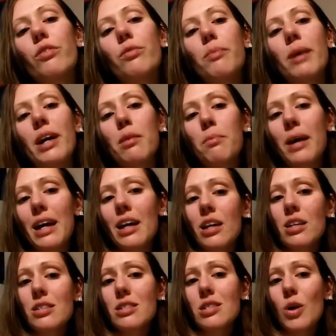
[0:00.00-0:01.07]
my
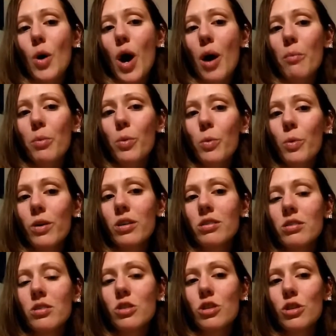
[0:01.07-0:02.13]
companion, so I'm
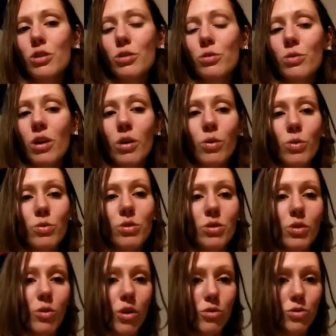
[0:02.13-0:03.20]
going to go to
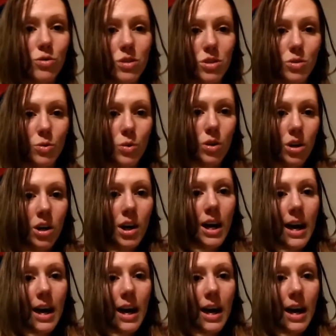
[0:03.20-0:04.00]
the grocery store